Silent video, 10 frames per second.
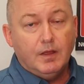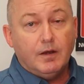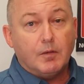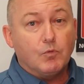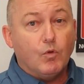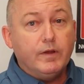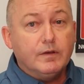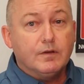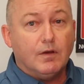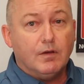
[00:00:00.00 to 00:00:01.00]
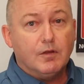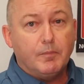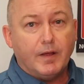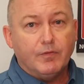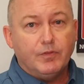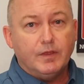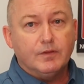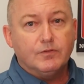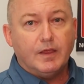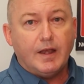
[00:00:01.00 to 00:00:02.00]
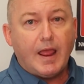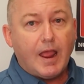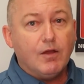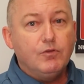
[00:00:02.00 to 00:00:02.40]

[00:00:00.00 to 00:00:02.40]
And I'm going to talk about this and how